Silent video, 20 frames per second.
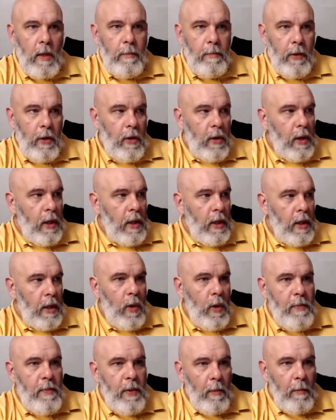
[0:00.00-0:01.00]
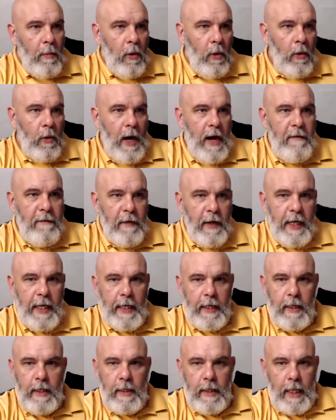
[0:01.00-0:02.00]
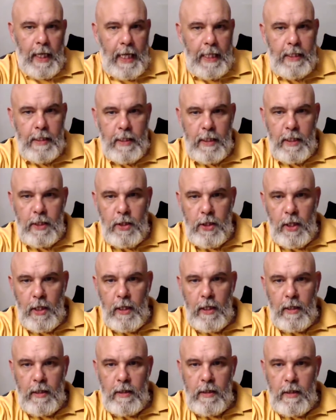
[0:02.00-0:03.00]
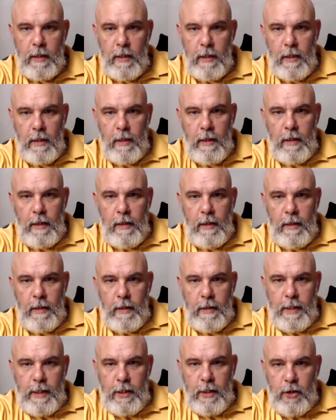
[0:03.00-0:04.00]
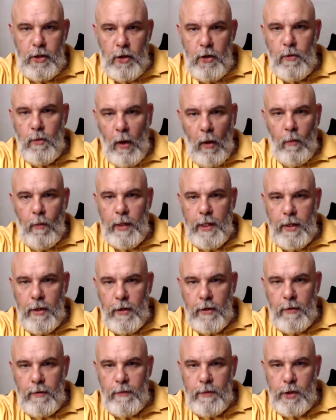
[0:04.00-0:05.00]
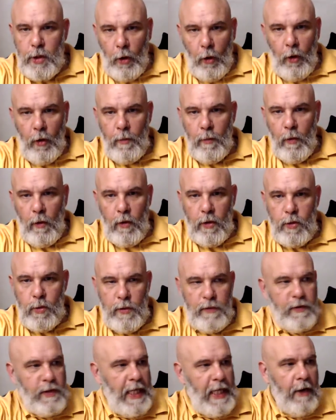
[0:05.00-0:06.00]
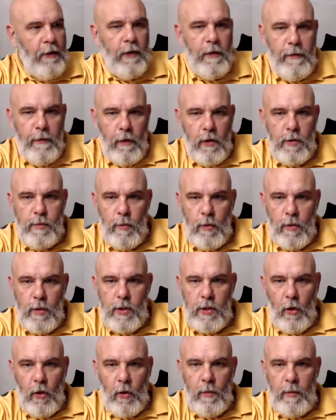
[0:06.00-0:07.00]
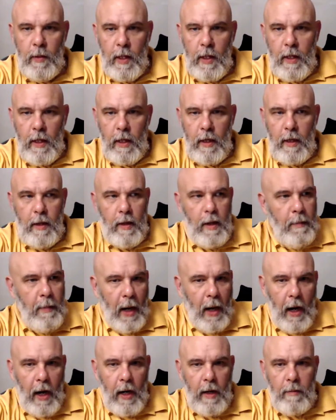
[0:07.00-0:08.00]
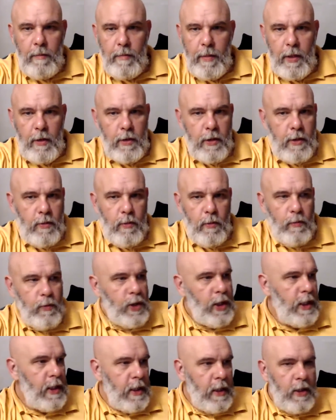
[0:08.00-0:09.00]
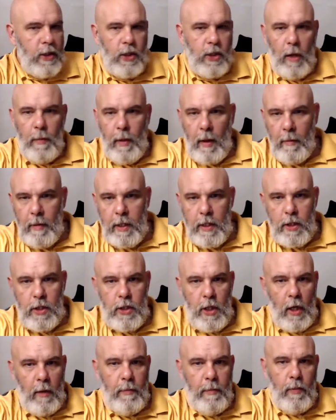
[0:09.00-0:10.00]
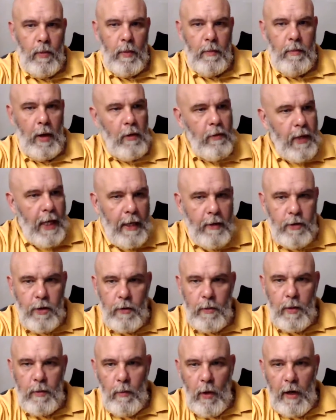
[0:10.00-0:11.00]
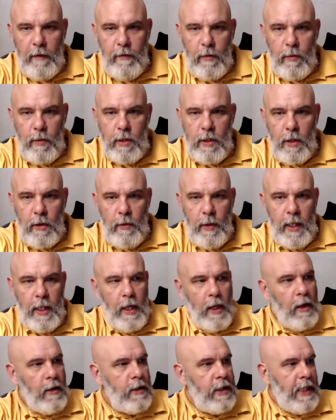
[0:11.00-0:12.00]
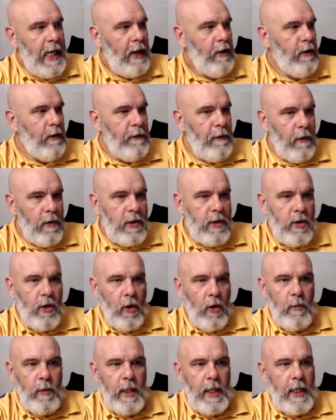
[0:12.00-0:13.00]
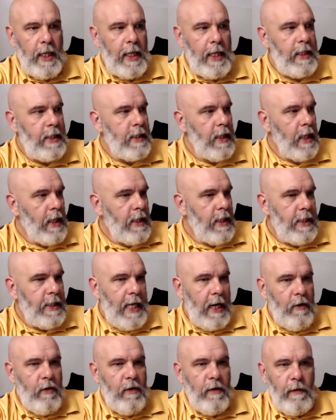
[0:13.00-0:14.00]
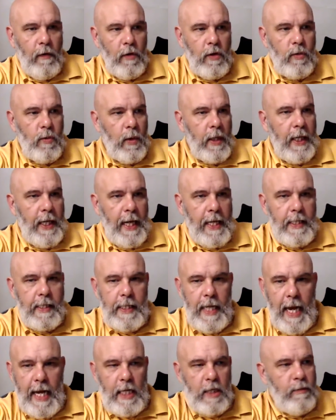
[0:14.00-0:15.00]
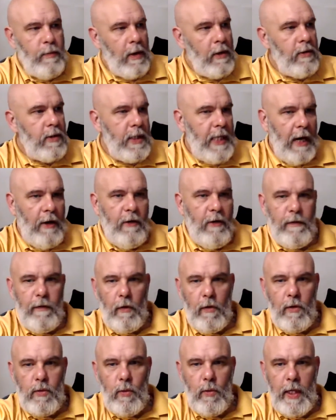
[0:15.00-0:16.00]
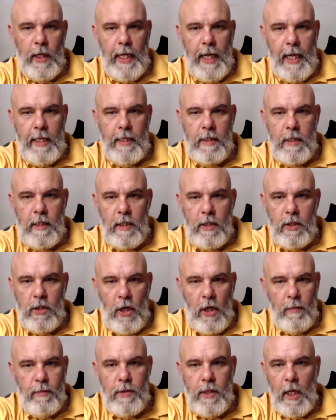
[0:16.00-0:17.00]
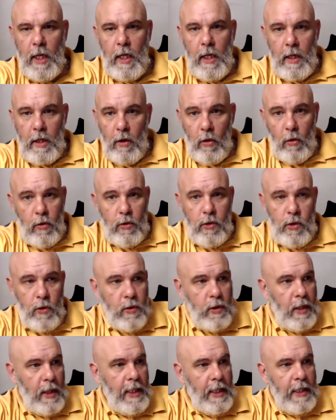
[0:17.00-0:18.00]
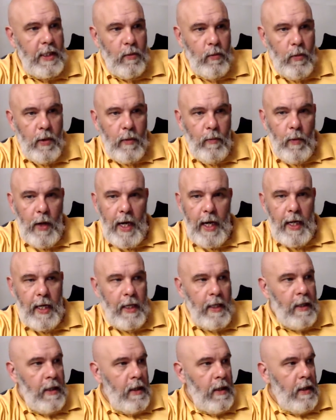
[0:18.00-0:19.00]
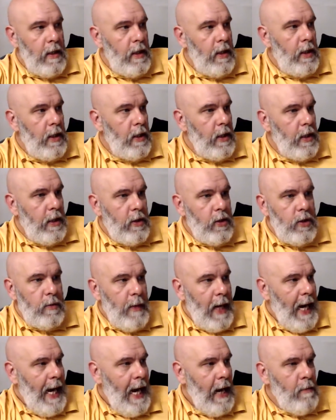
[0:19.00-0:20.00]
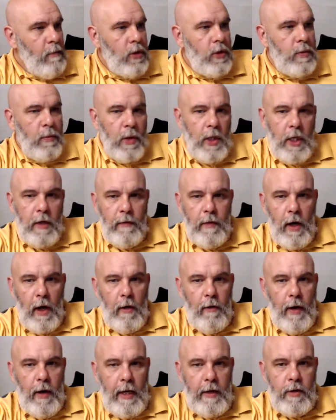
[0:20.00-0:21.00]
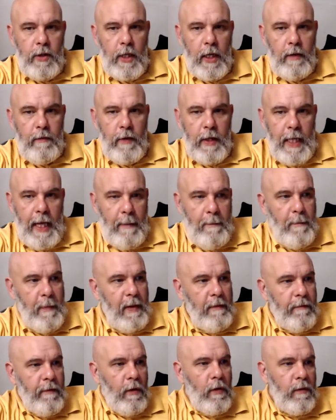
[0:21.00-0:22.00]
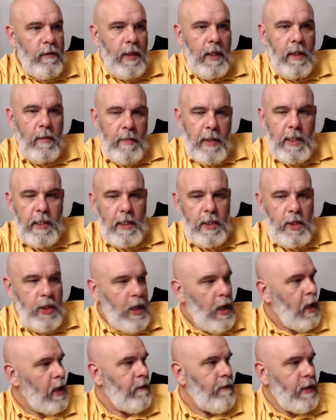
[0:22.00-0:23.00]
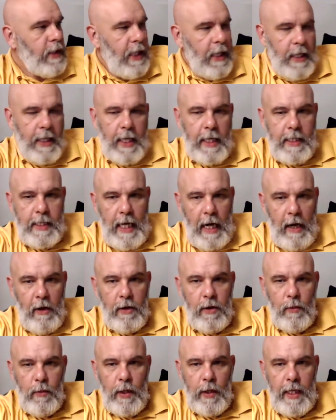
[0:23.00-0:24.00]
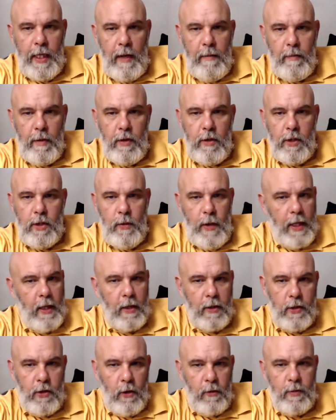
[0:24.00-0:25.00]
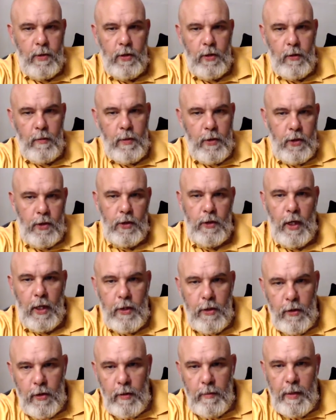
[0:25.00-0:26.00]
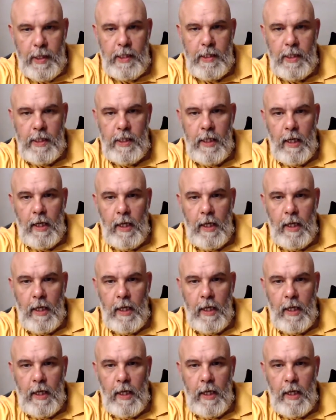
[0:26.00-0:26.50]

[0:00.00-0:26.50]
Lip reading: But we put more effort in the last 6 years to do what we do, time-wise. We've sacrificed more time apart because she's at the shop, I'm at the shop, we're both out doing whatever we're doing, sacrifice time with the kids, sacrifice weekends at expos, sacrifice weekends at the shops, all sorts of things where it doesn't matter how much money you've got around you, if you're that involved in the business, you can't even take the kids out on the weekend because you ain't got time to do it, because you've got to do the business.